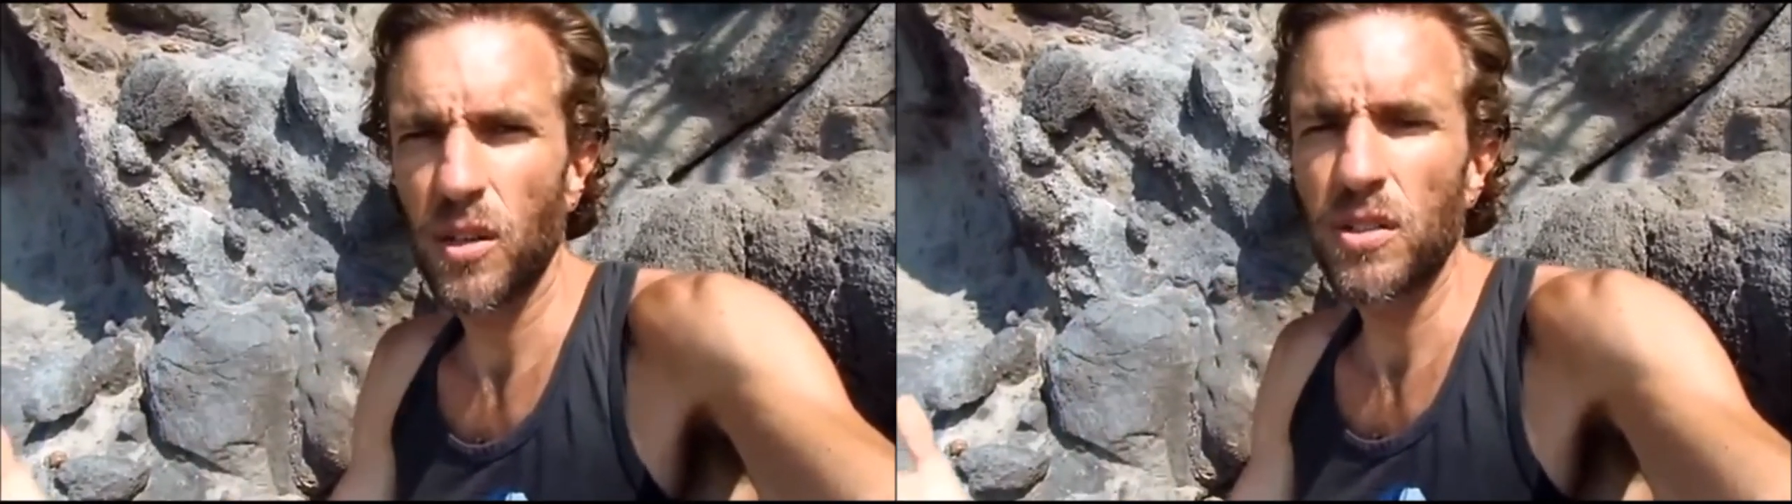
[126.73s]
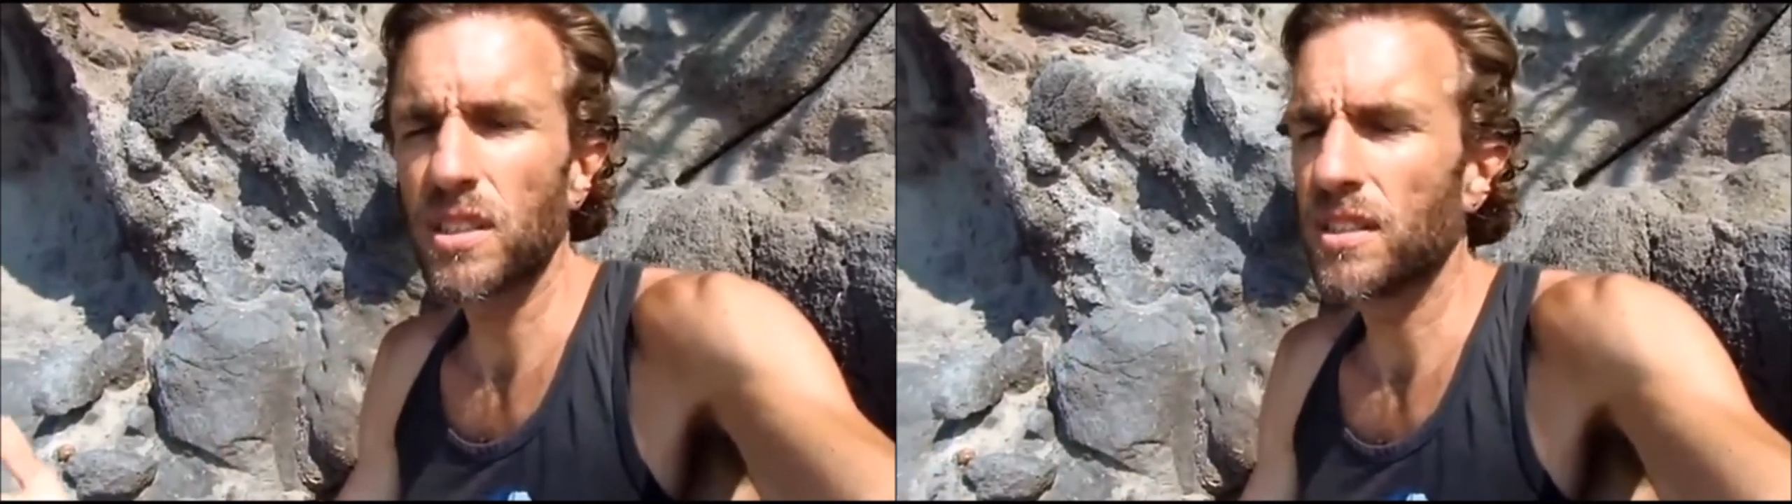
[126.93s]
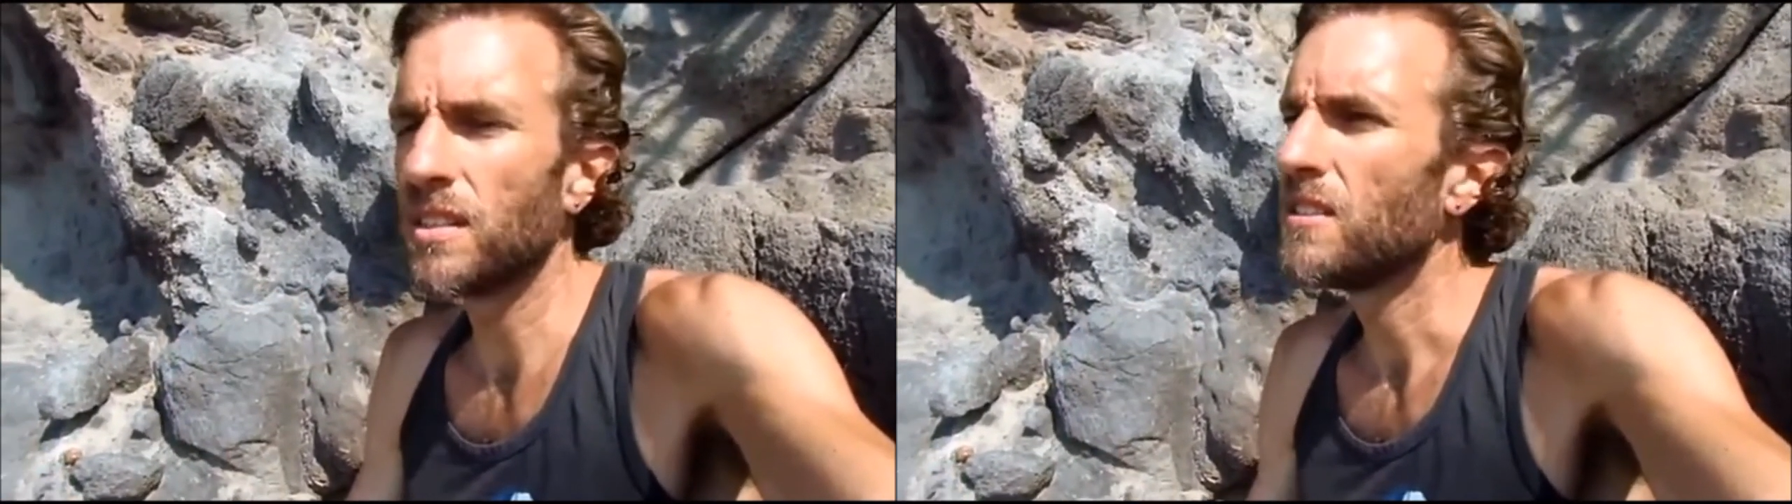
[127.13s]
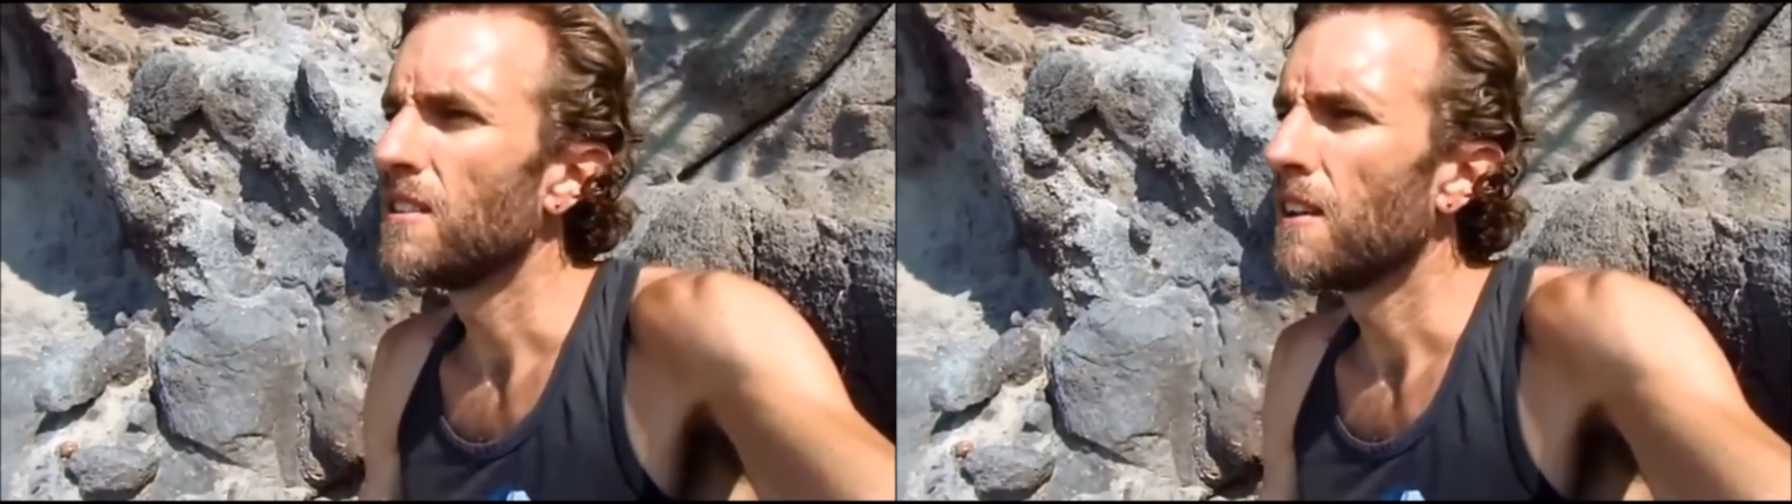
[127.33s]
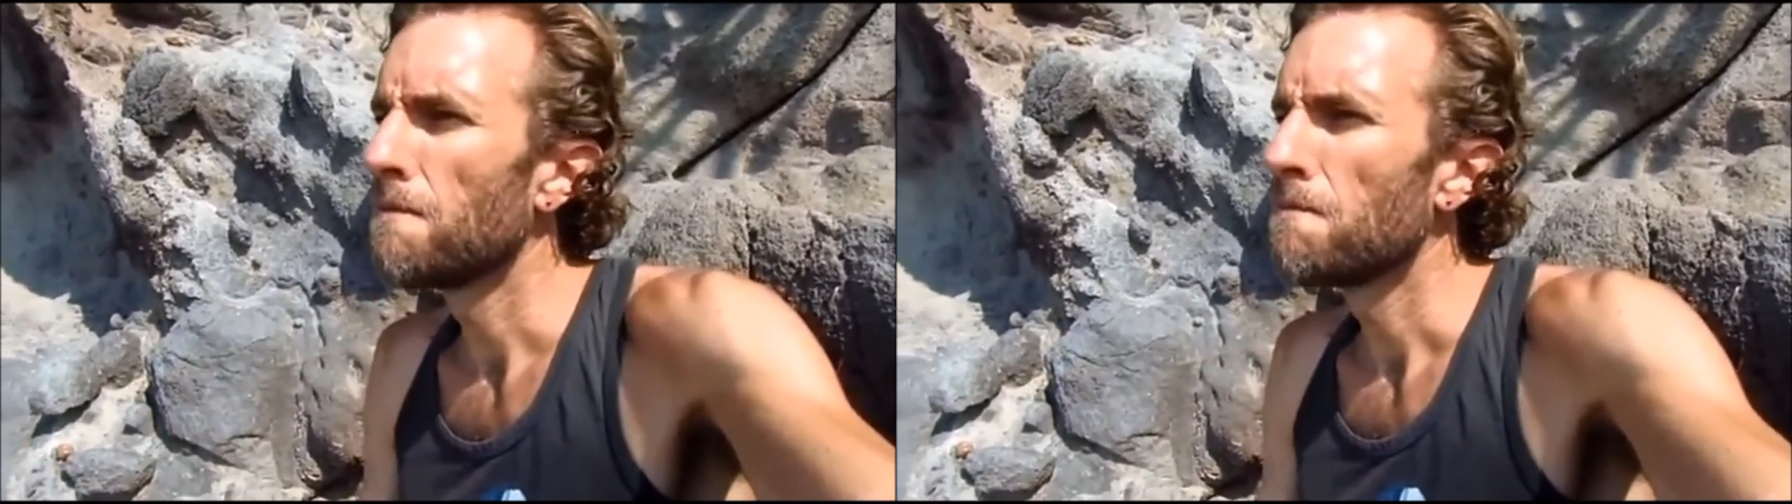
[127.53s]

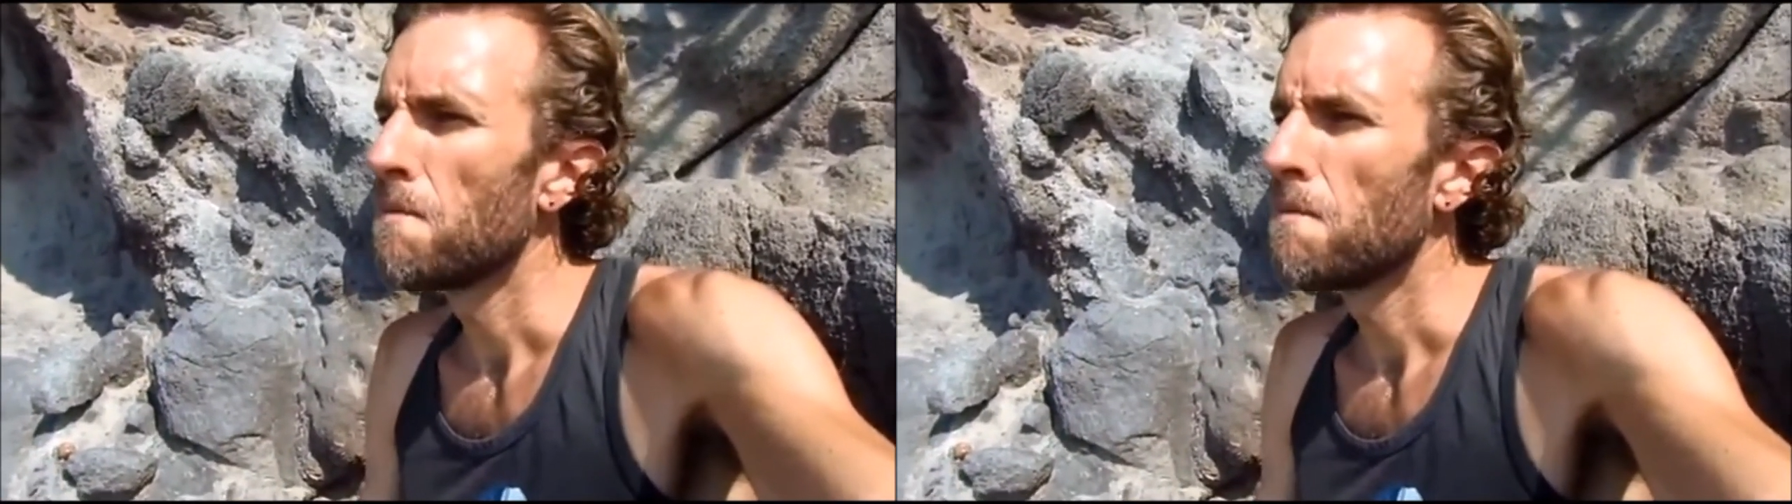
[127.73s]
conclusion